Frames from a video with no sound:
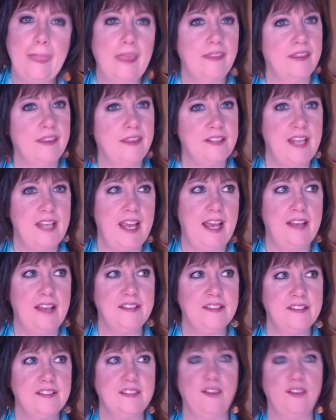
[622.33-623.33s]
the
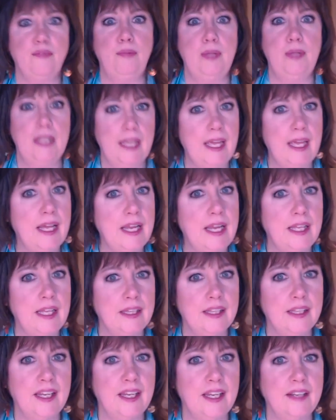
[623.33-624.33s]
tasks of planning
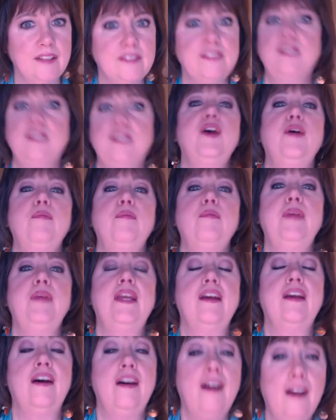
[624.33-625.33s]
things
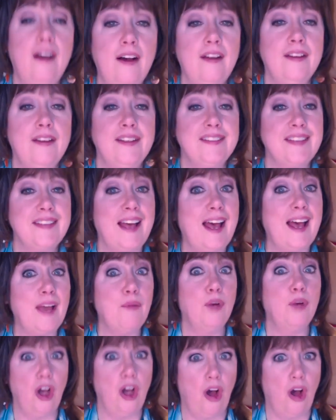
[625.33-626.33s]
because I
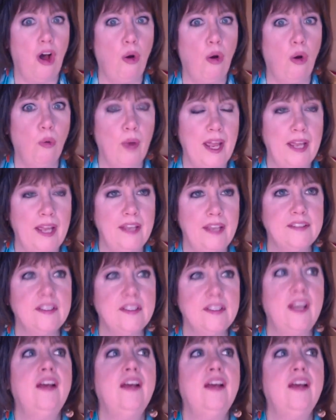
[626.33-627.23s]
would always